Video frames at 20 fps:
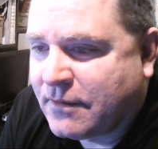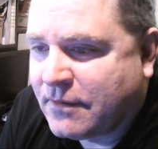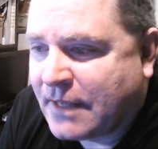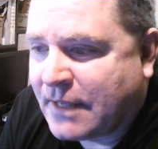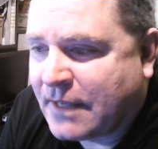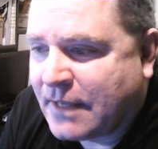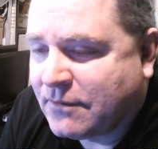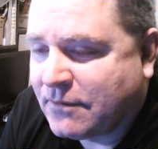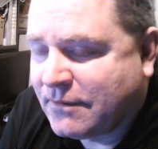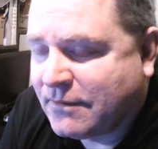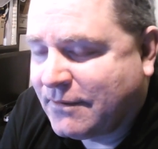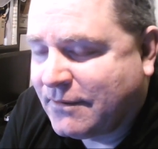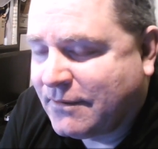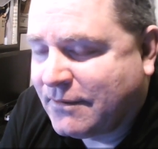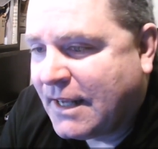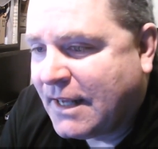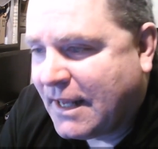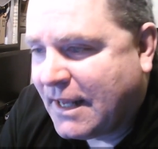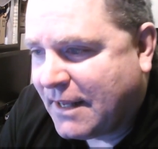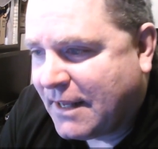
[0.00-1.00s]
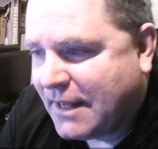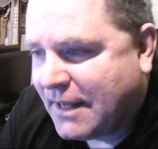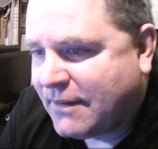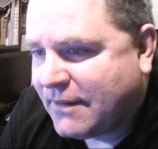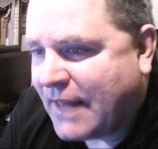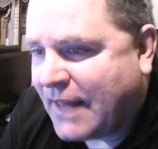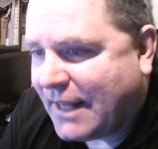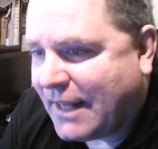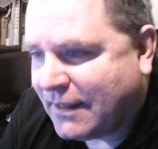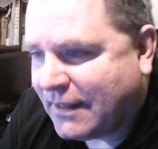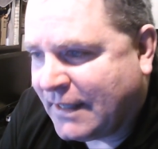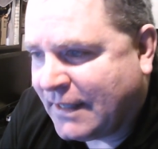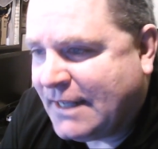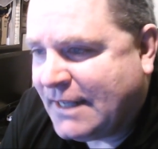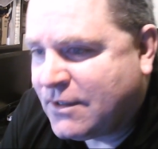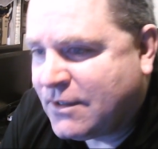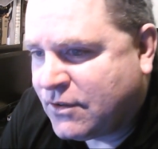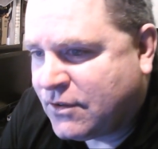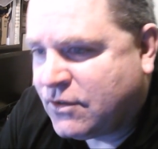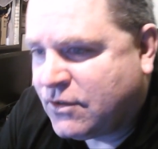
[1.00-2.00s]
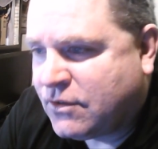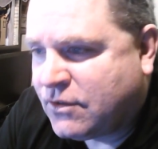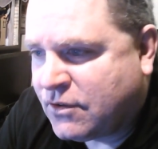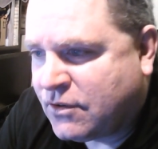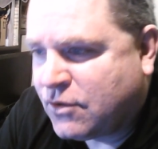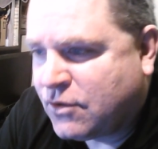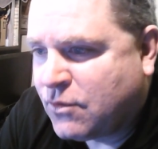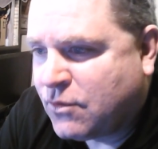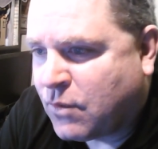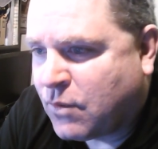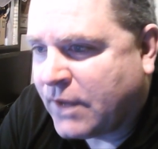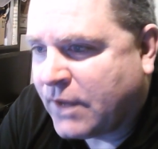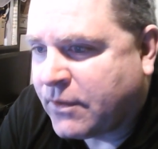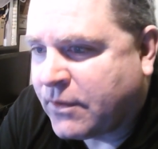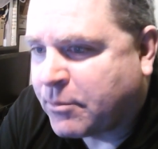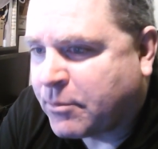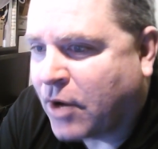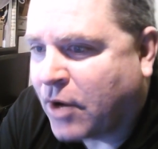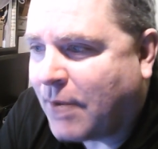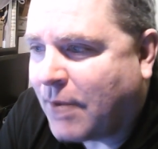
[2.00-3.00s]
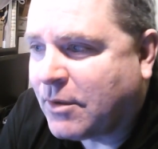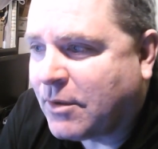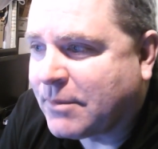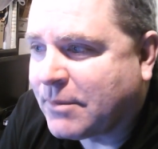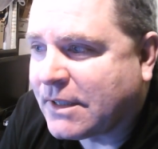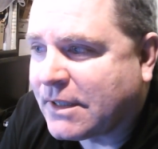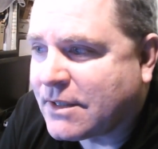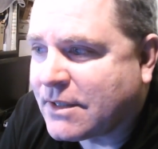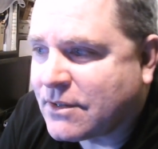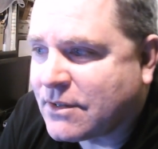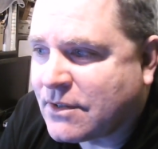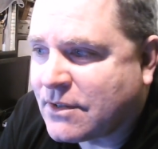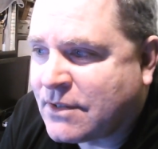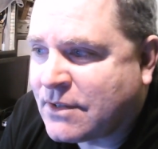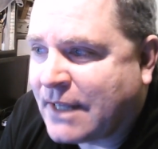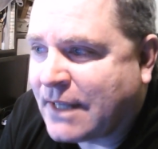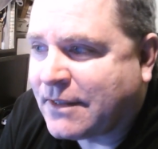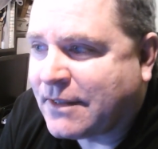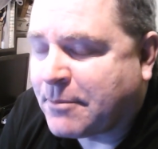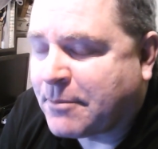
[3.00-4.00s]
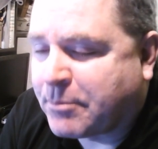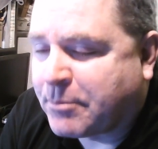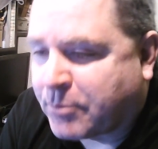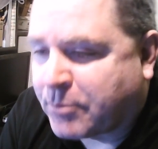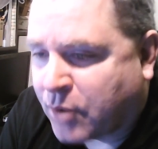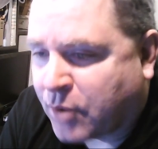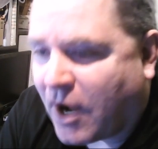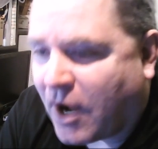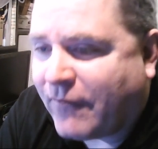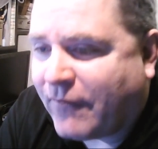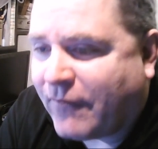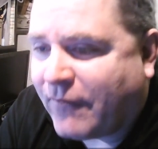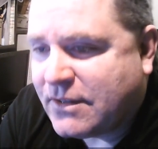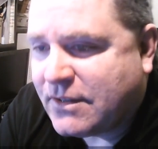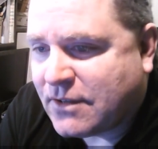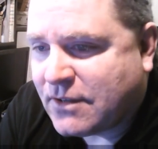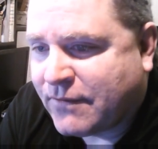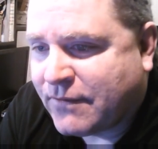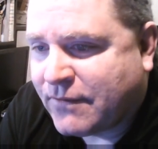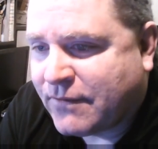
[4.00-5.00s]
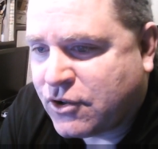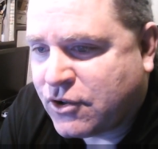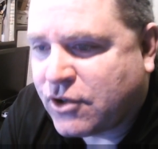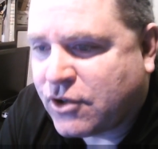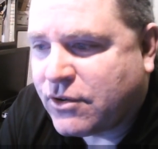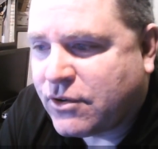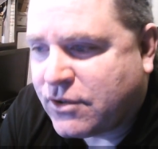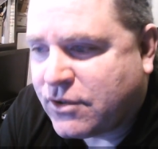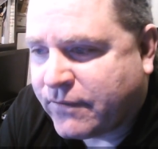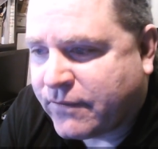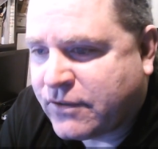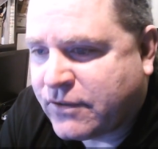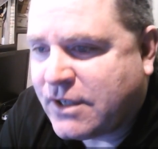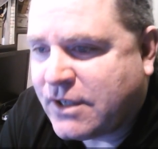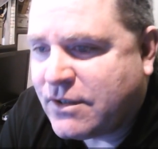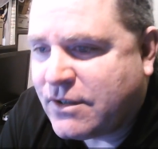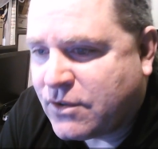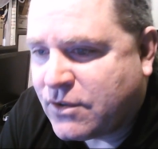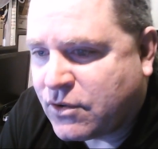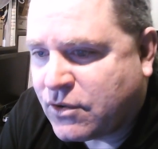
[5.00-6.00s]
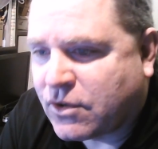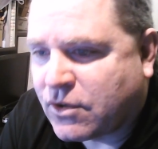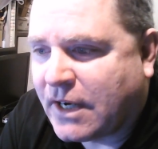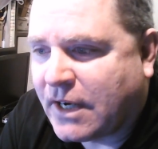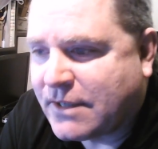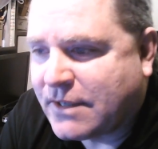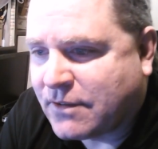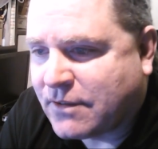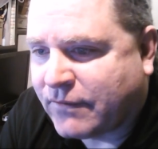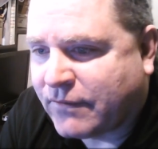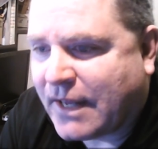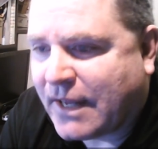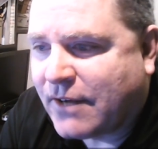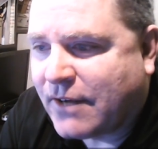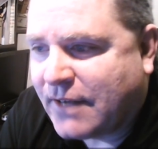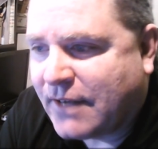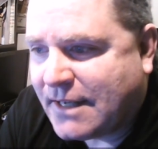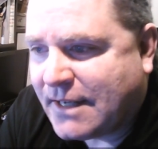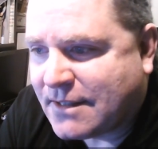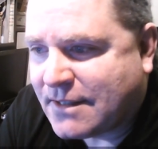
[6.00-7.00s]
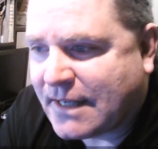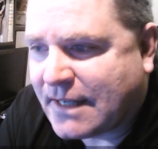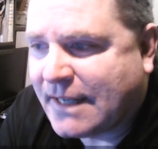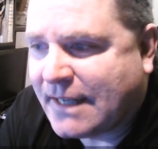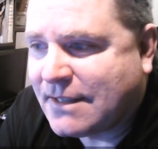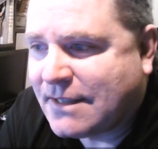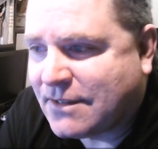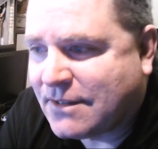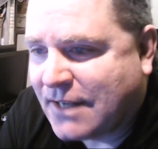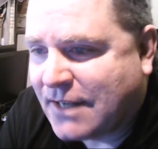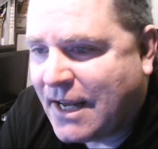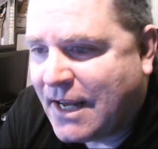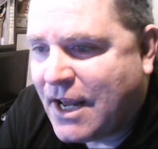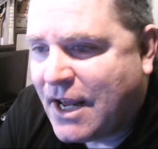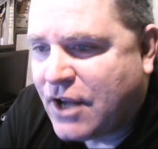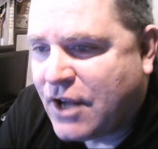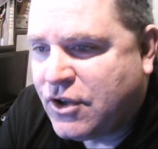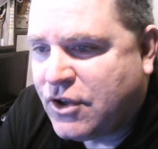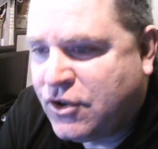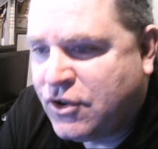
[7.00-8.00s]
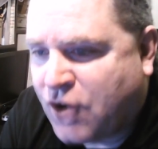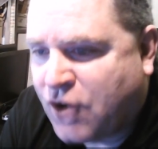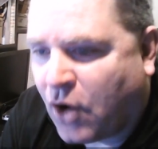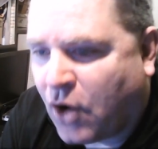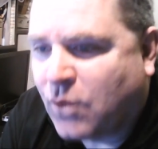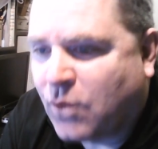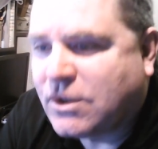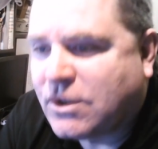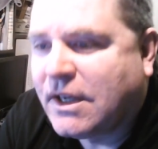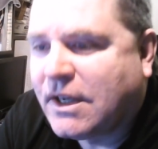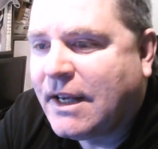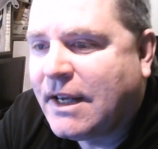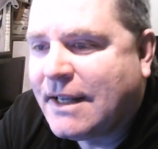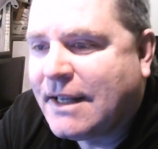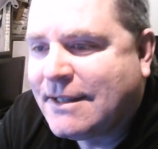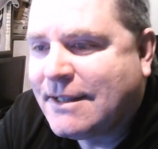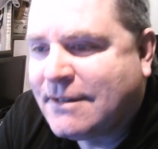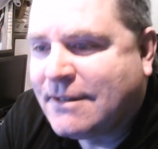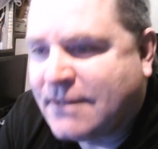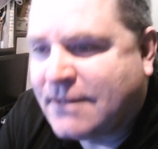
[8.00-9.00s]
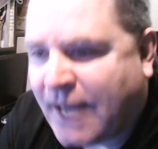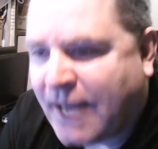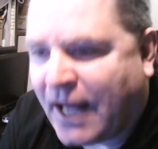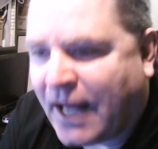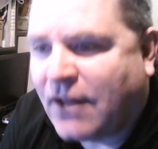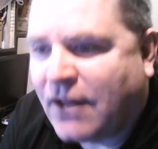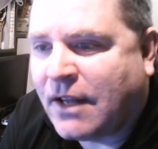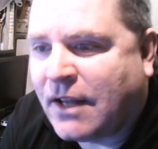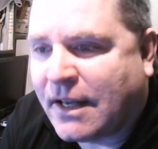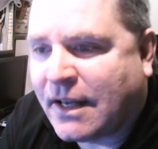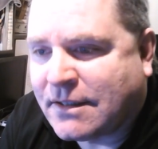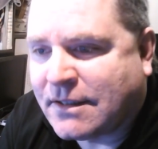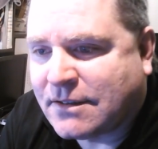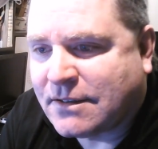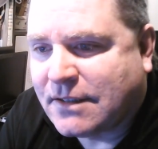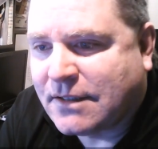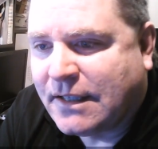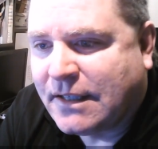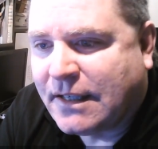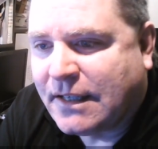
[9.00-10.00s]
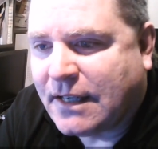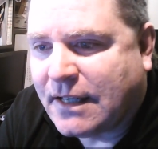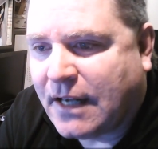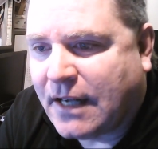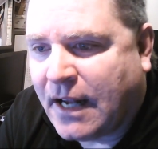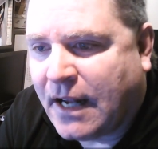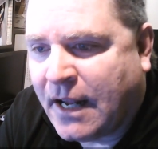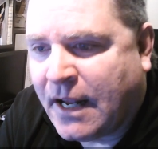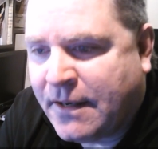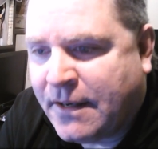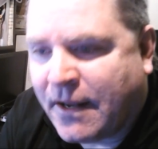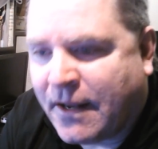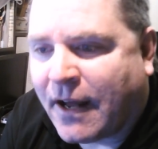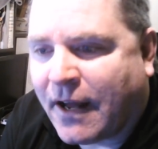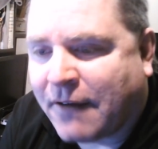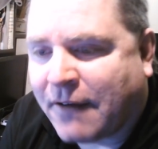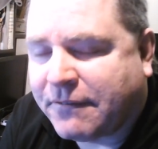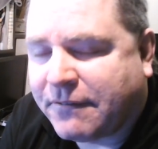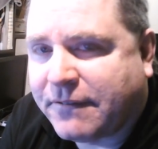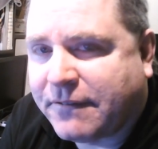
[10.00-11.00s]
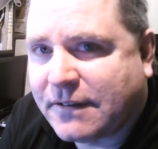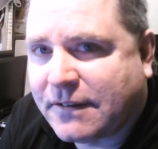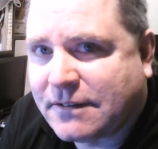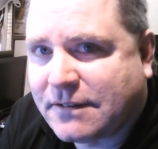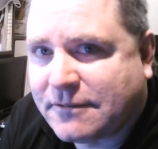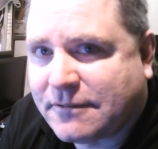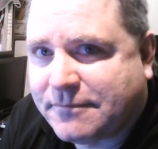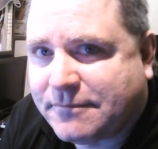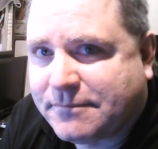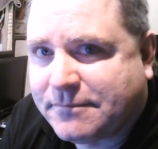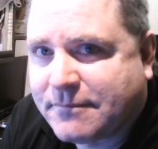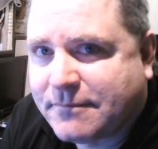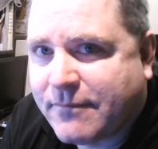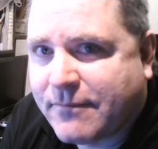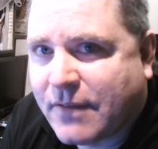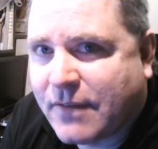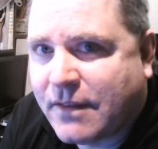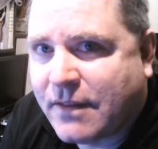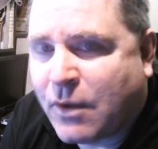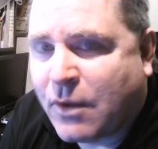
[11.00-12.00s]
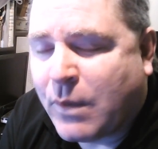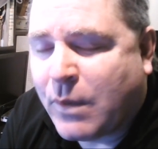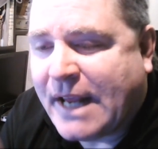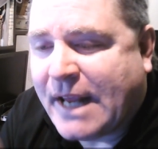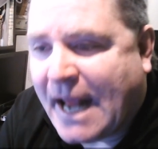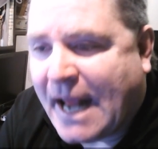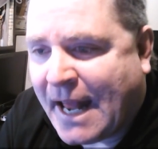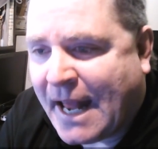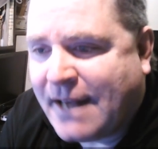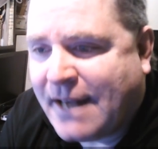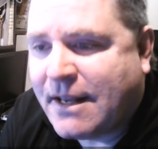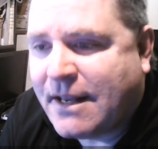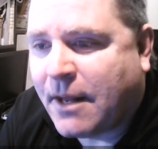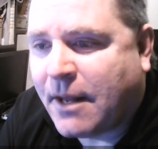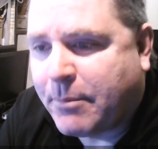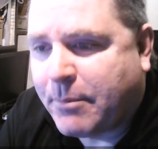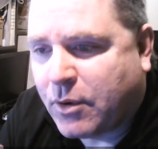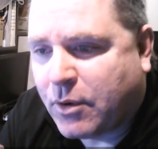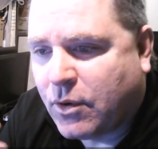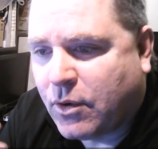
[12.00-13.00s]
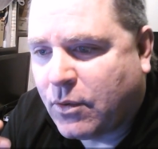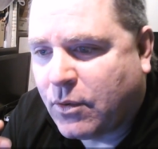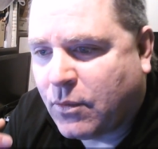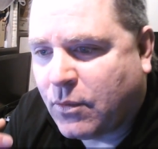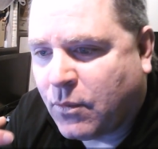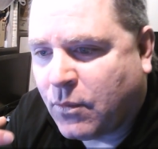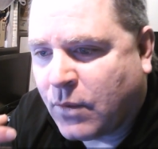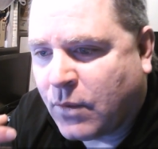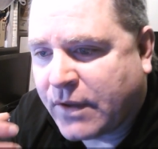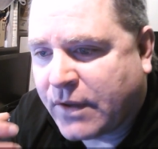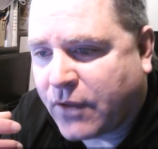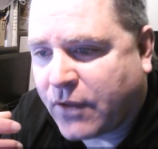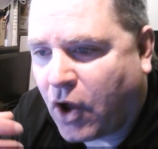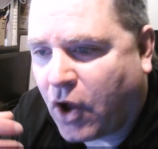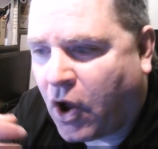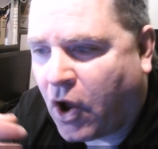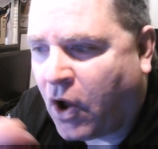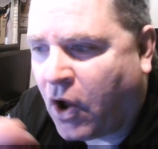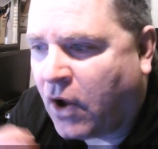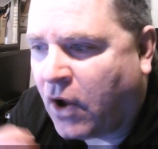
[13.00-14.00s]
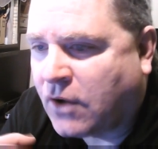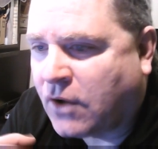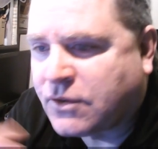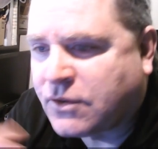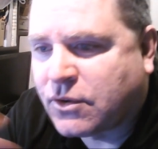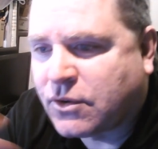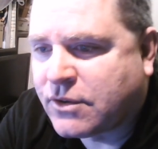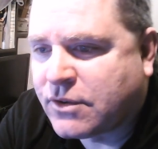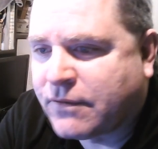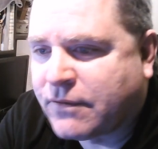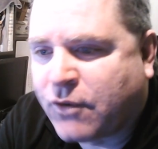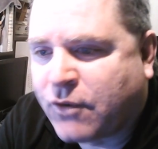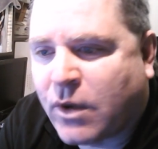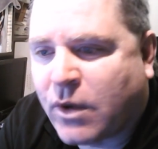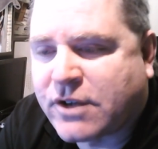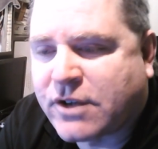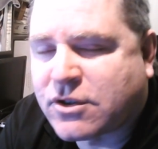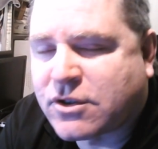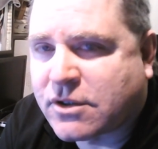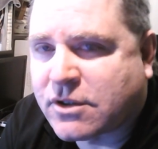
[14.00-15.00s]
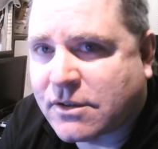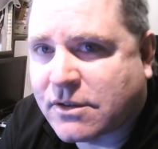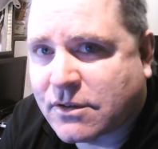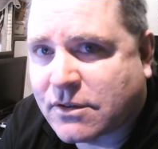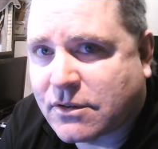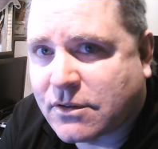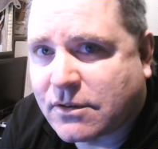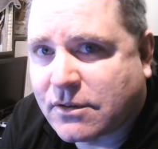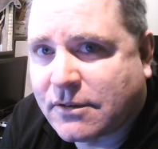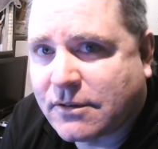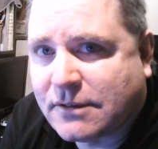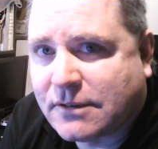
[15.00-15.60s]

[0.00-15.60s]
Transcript: that that leads to what the problem is is that the prophets of the church of Jesus Christ of Latter-day Saints don't tell us enough that we end up with all sorts of questions.